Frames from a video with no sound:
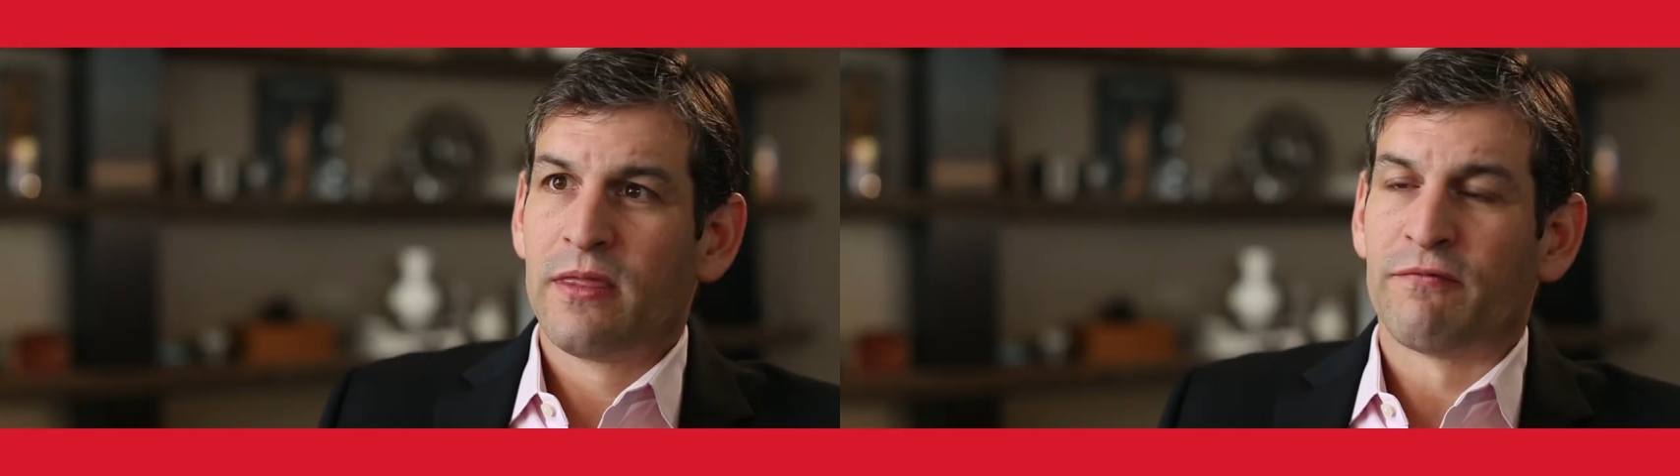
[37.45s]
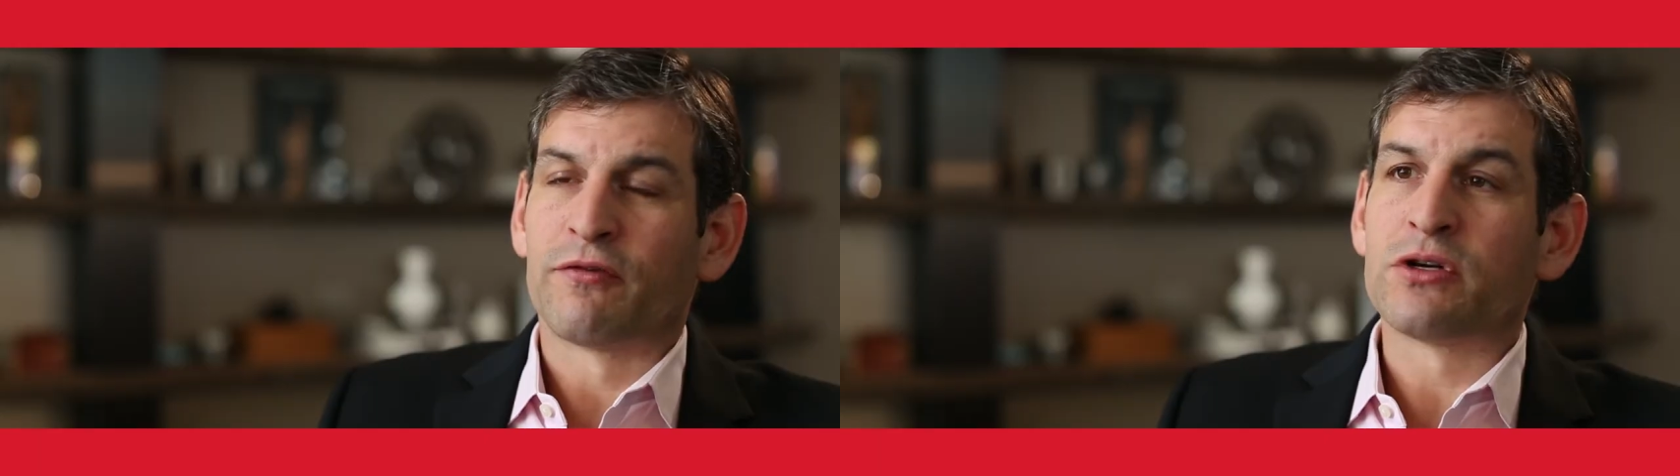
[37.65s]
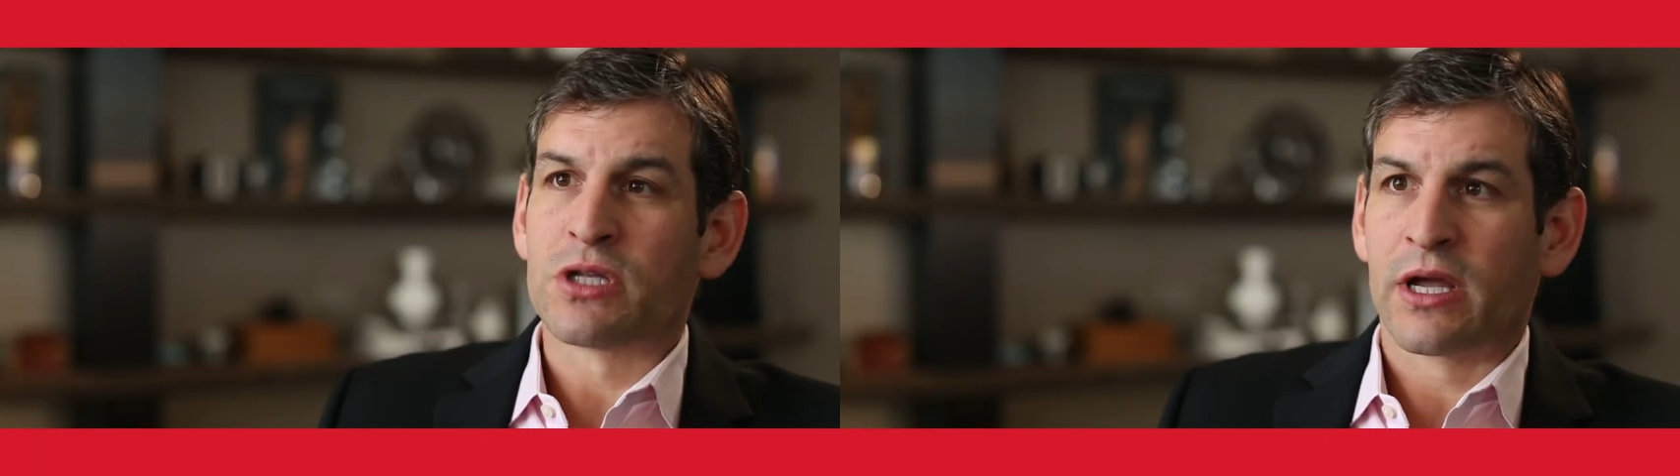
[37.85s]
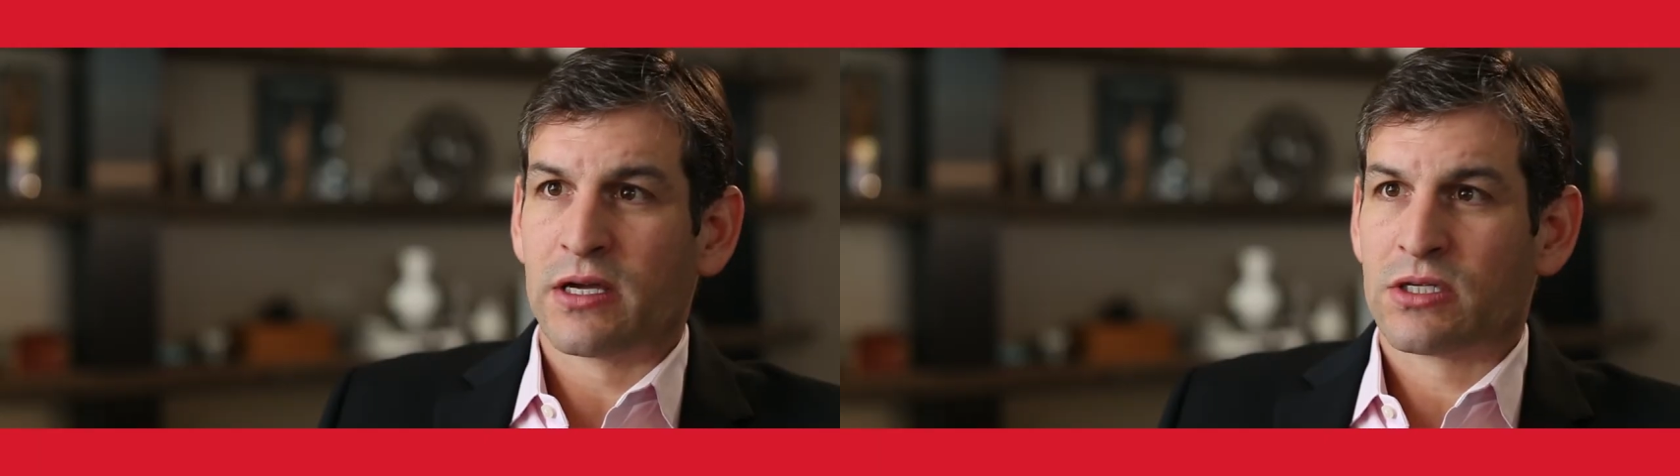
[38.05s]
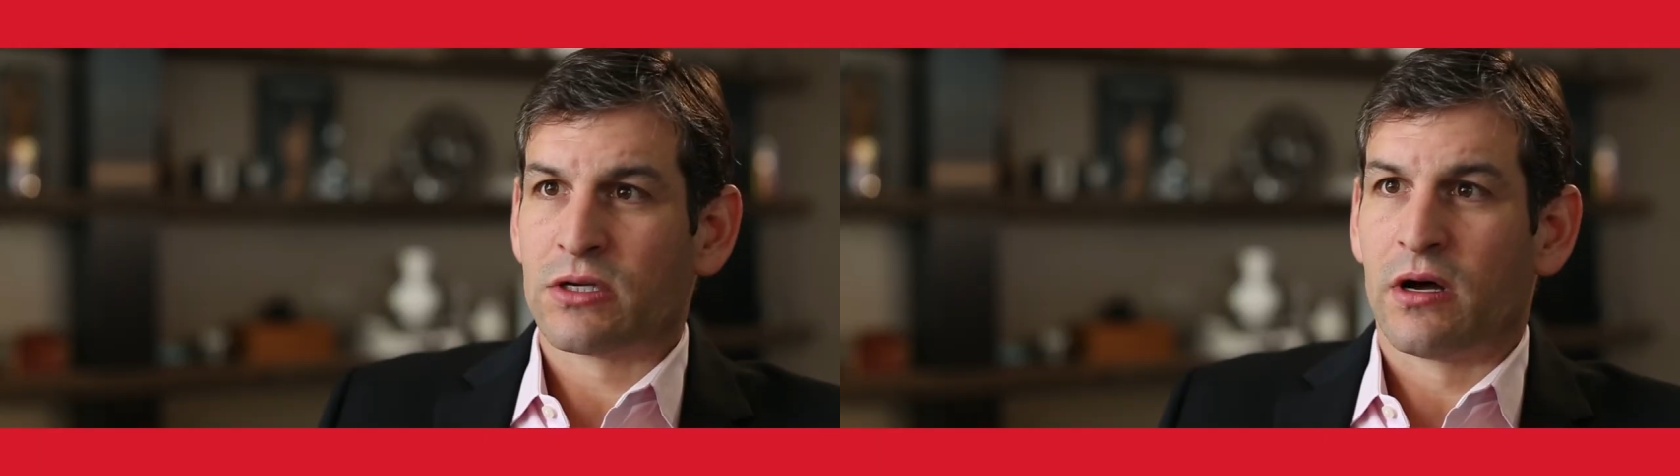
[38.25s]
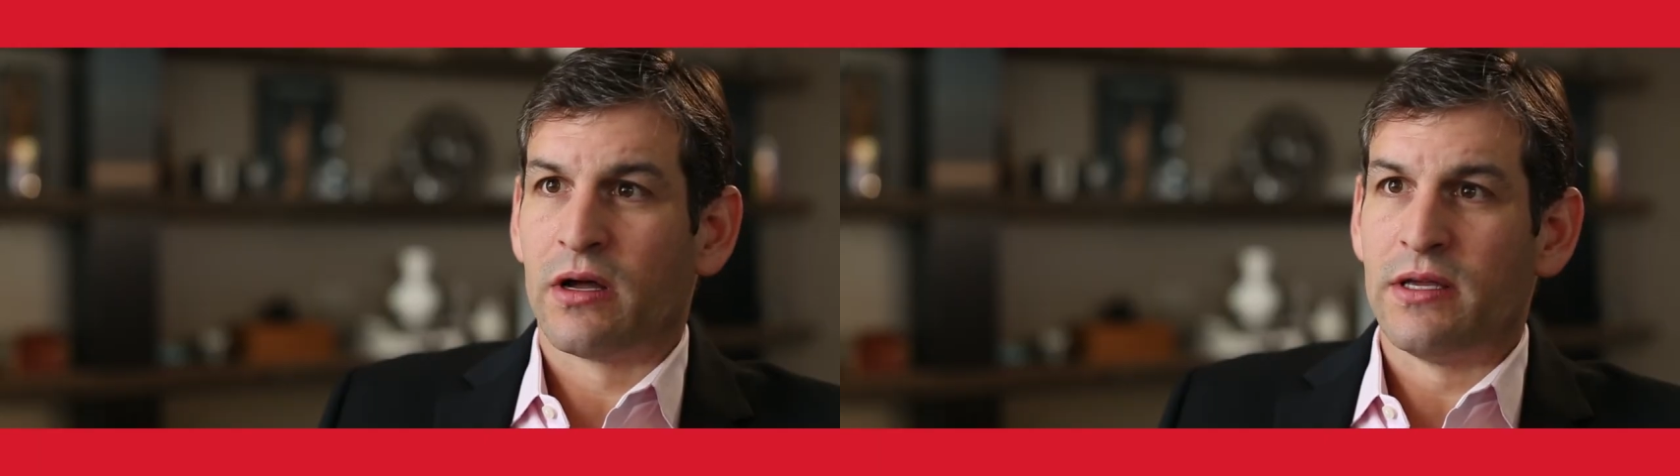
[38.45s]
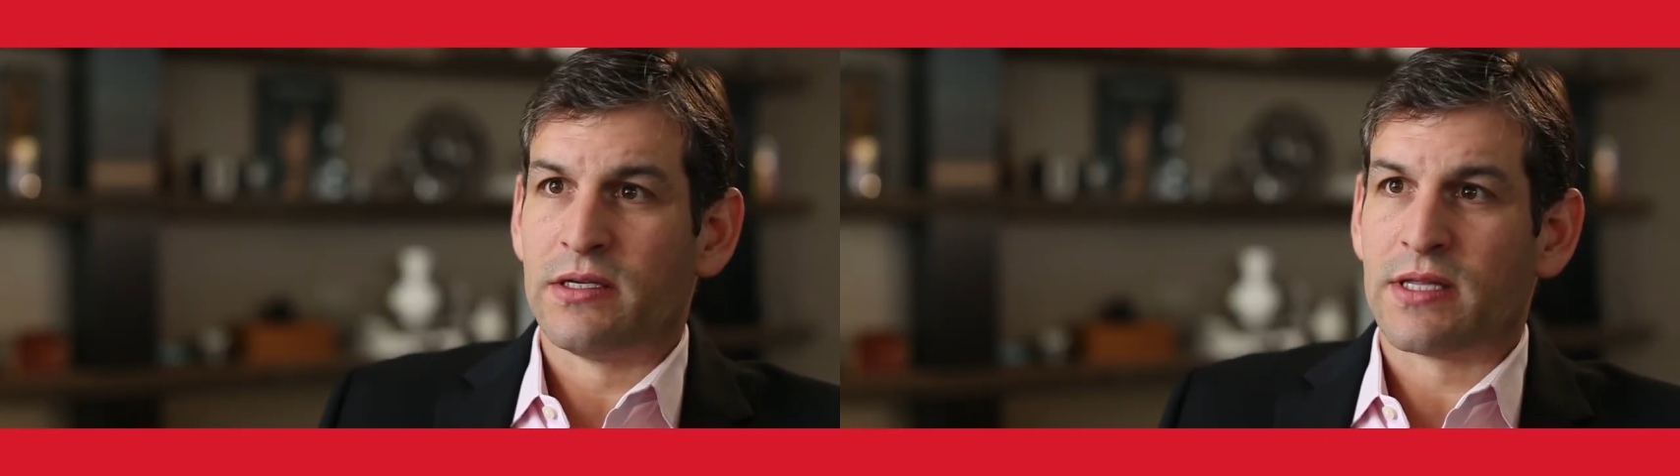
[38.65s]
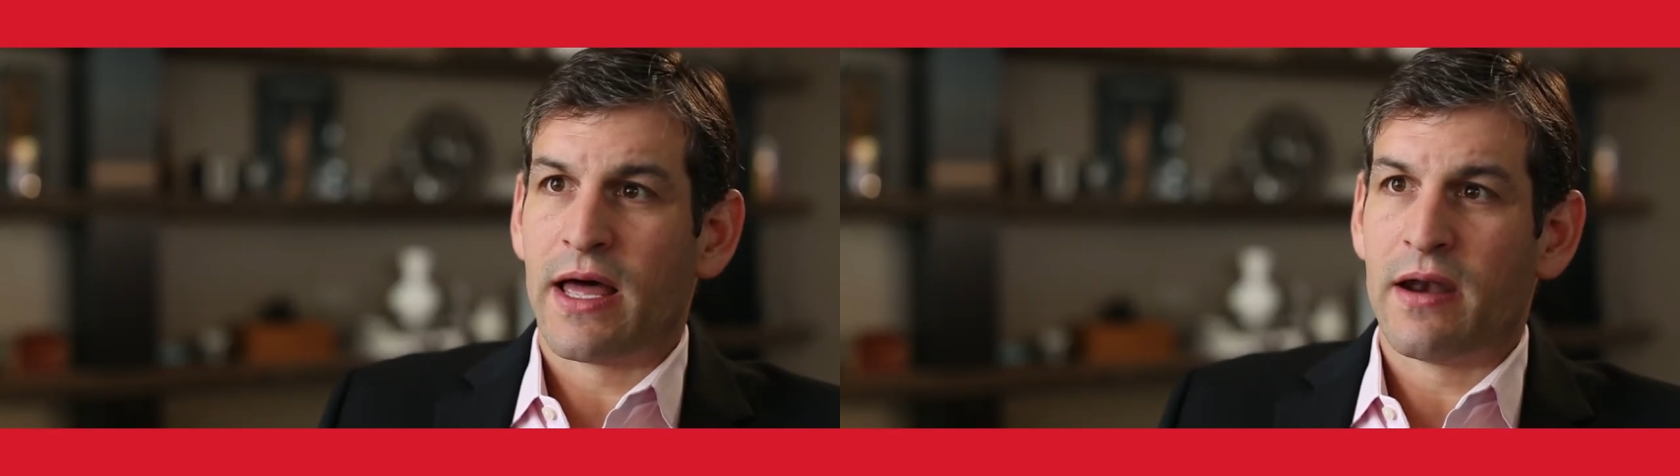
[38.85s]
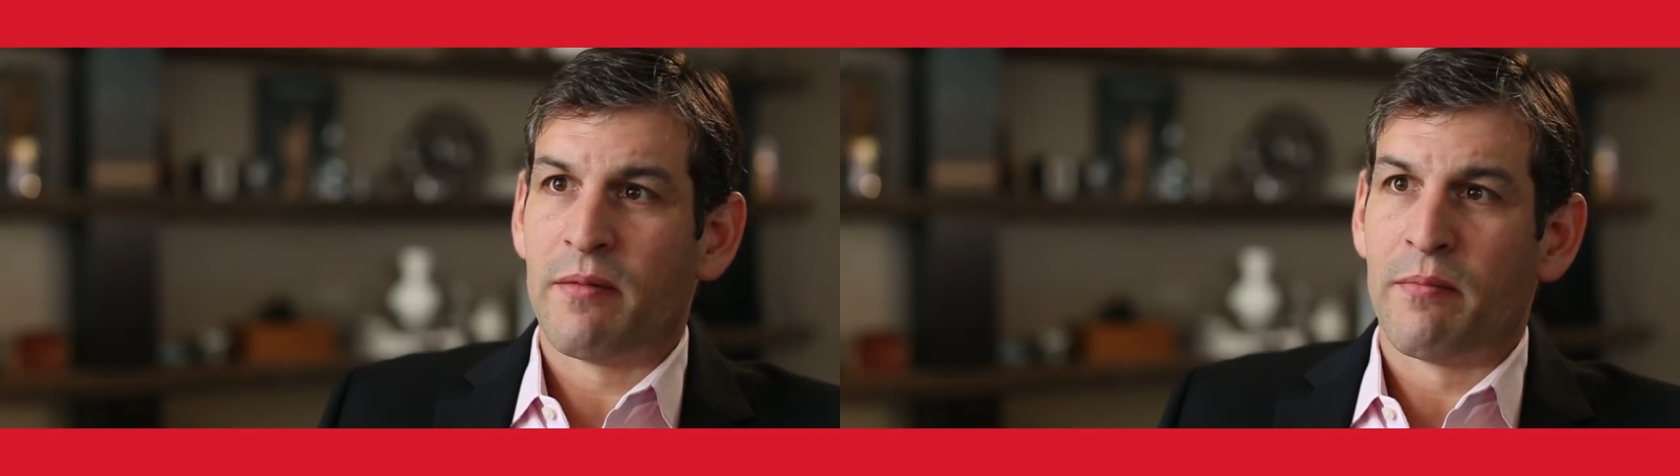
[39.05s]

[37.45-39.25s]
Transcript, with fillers: The first thing I saw is that